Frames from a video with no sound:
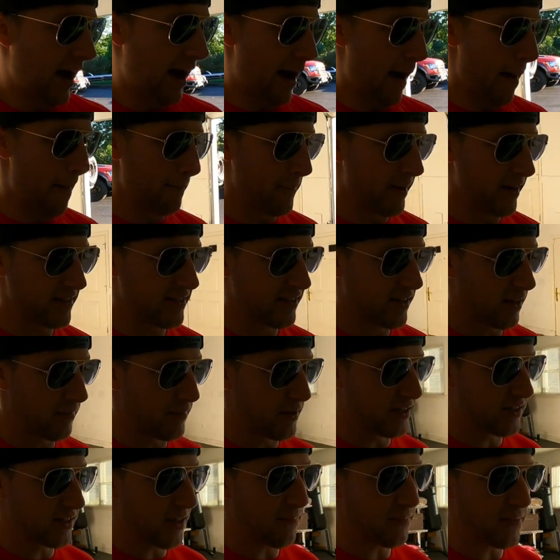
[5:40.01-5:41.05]
Um, but it's going to
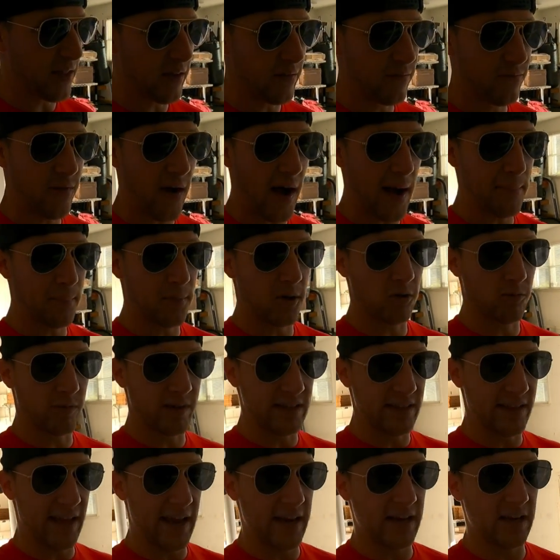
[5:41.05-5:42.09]
be something Viper
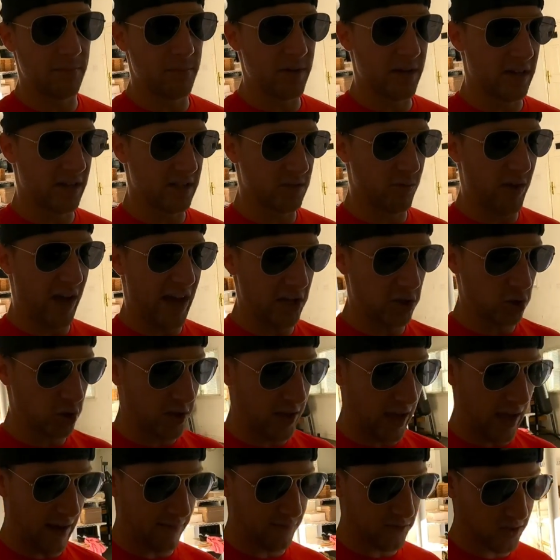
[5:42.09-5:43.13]
related because we
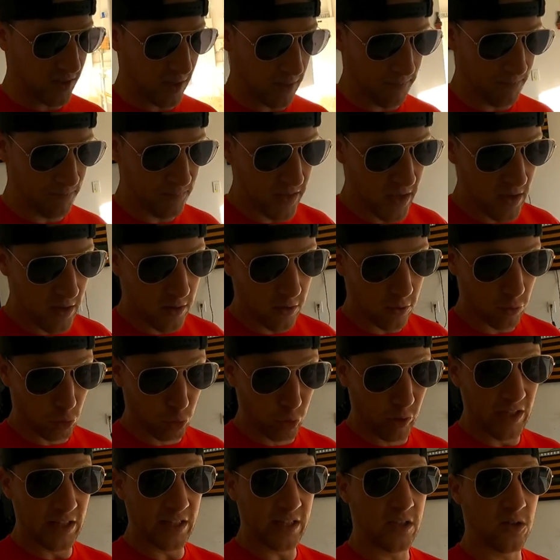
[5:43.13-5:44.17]
actually have some
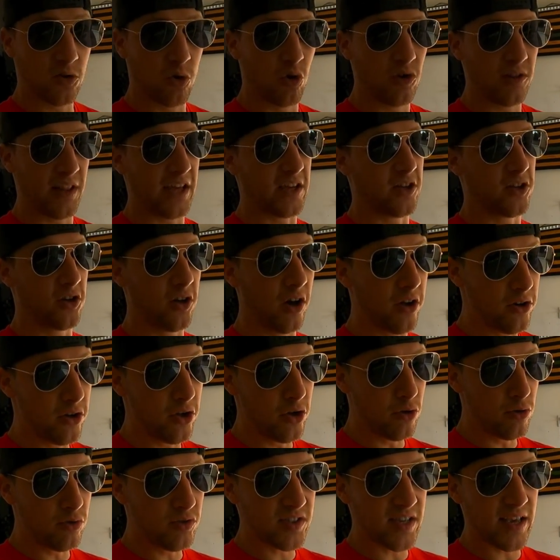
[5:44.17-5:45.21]
really cool, like good
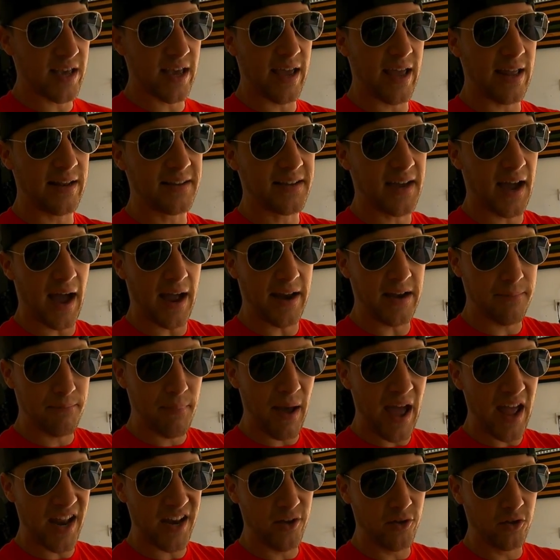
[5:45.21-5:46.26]
news and kind of
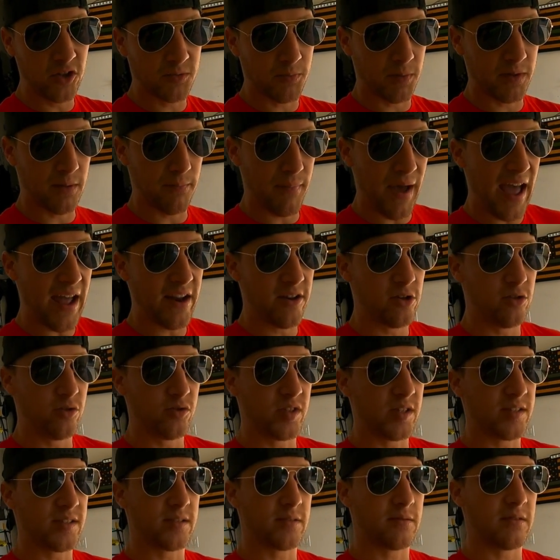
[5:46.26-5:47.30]
bad news, but the bad
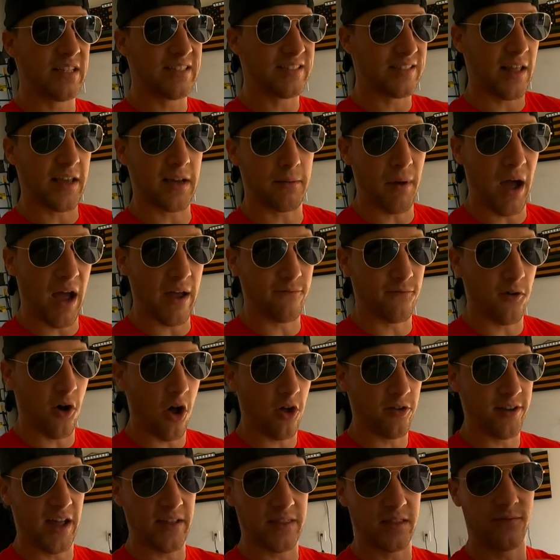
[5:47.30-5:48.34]
news is, is like my
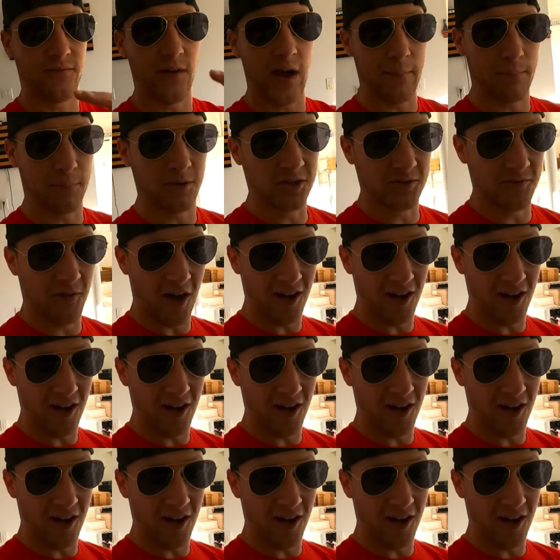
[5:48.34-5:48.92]
fault, not the Viper's